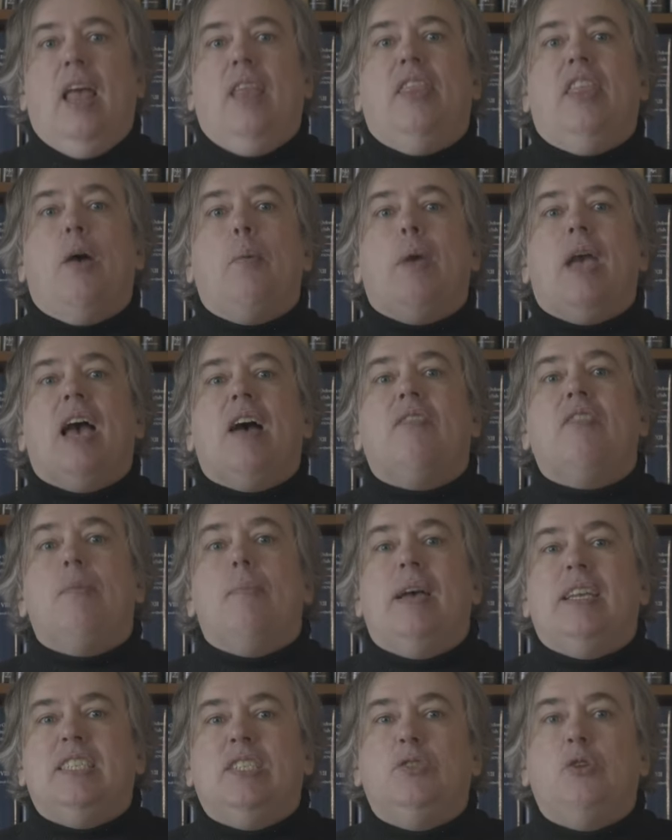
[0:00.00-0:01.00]
Then we have the
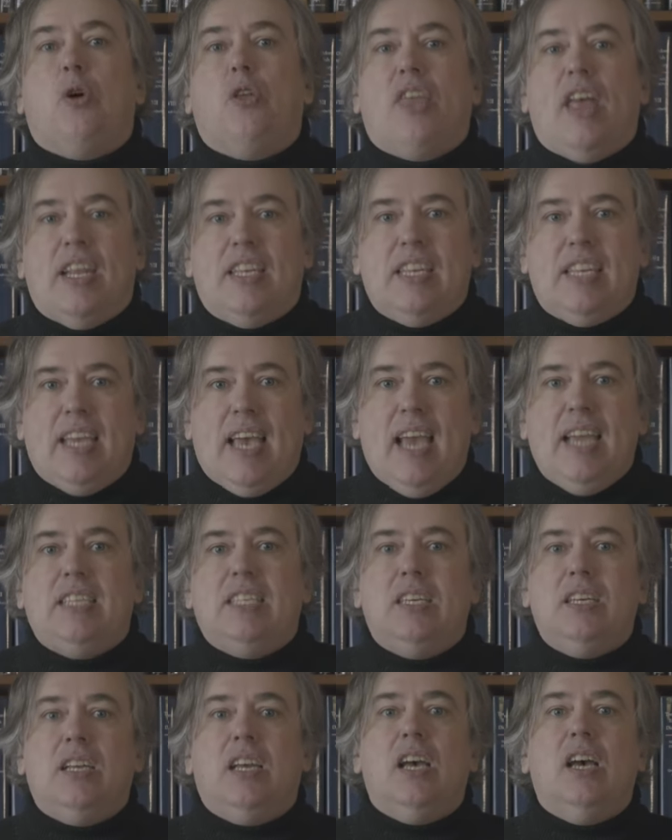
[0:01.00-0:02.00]
message
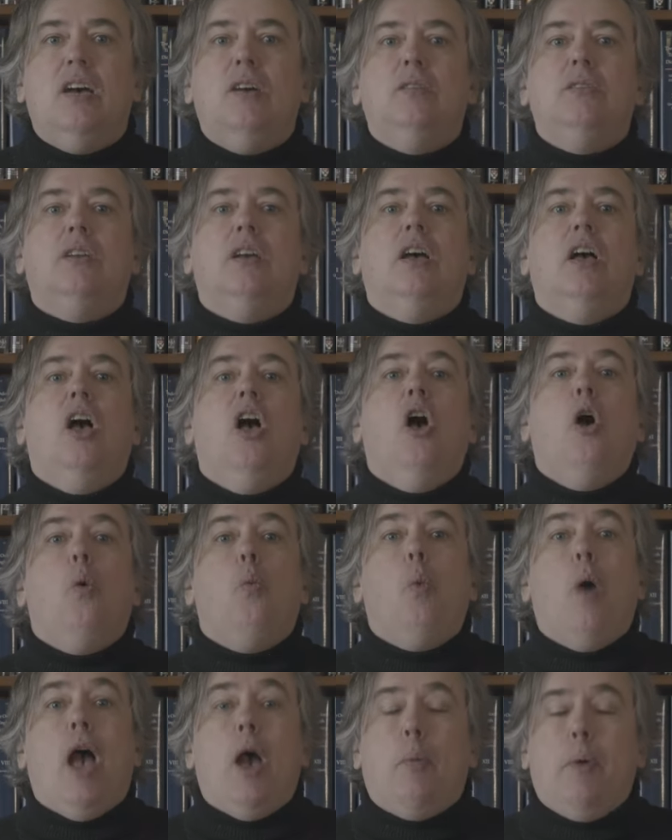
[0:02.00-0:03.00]
authentication code,
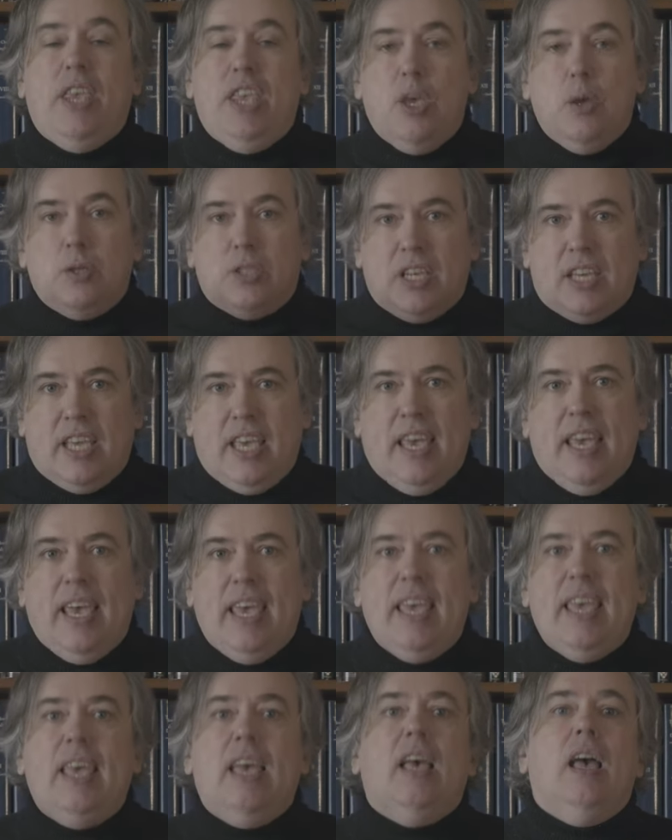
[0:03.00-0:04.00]
where we use a
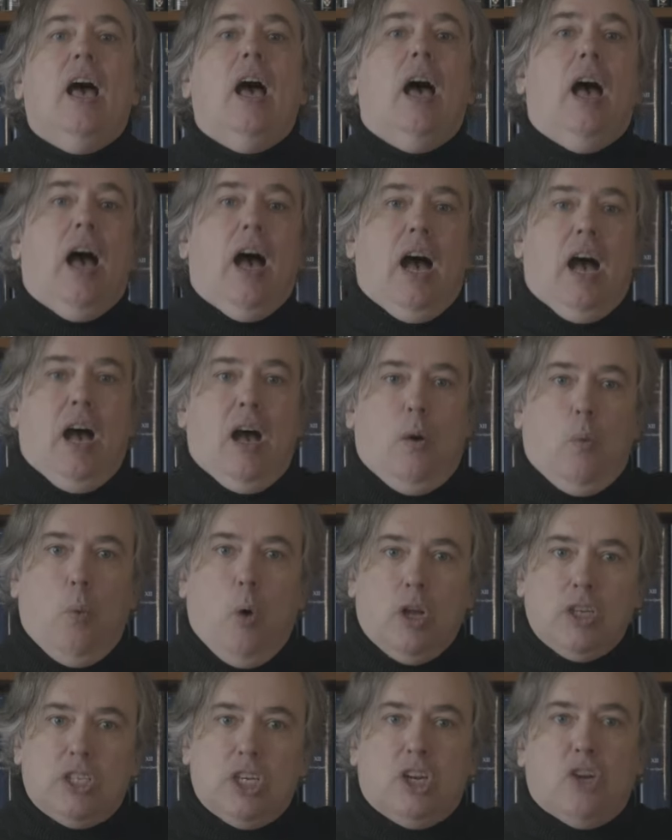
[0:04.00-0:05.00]
key, uh,
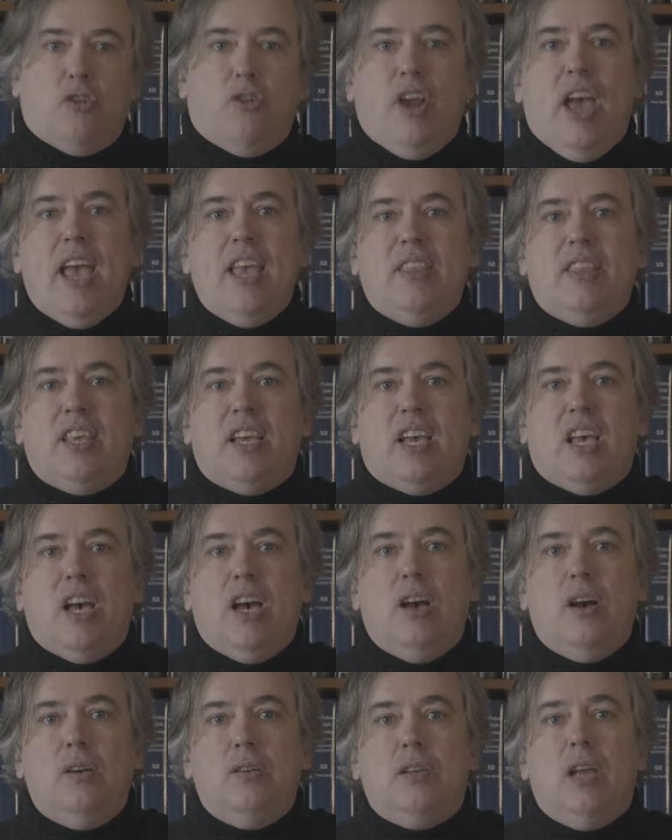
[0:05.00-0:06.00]
one to create the
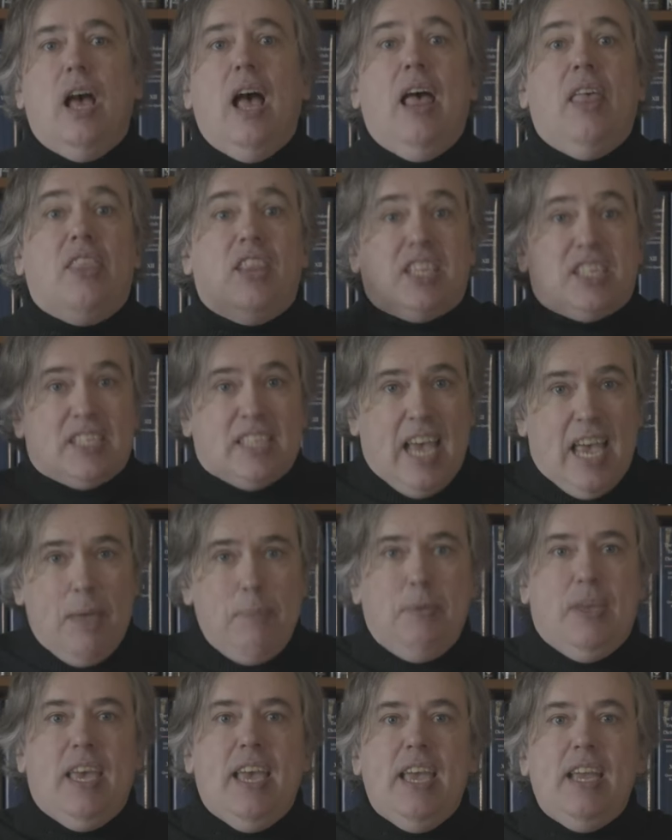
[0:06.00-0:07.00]
code, the
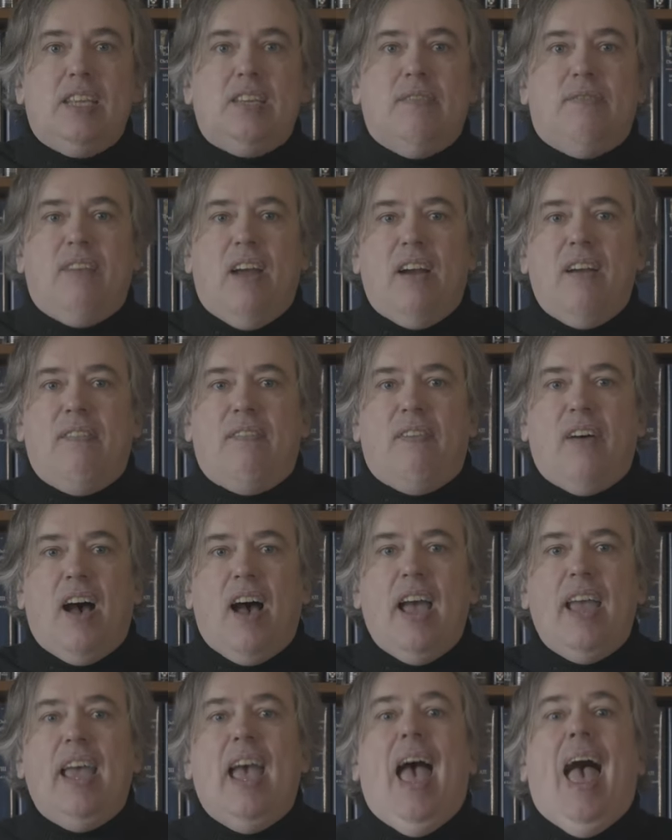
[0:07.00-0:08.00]
same key to
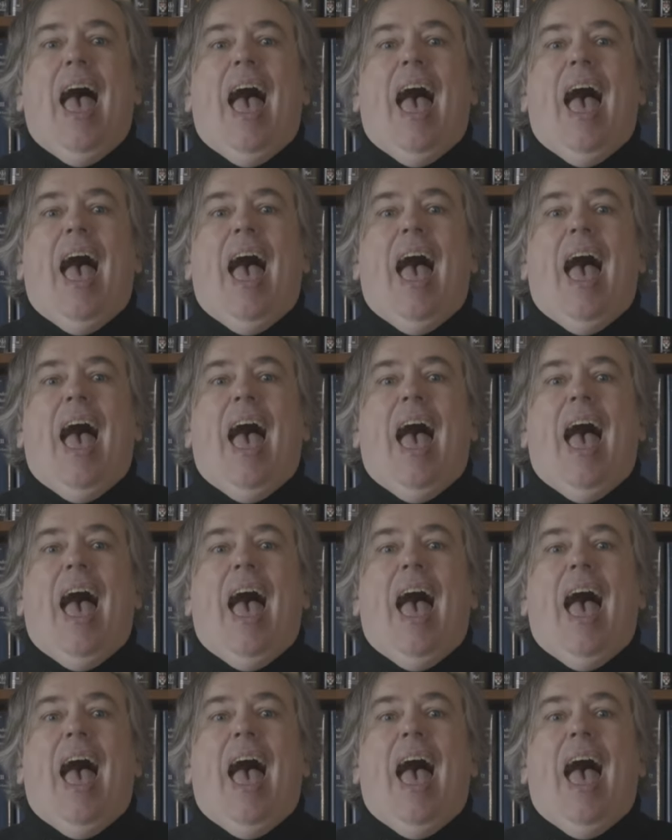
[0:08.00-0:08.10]
verify,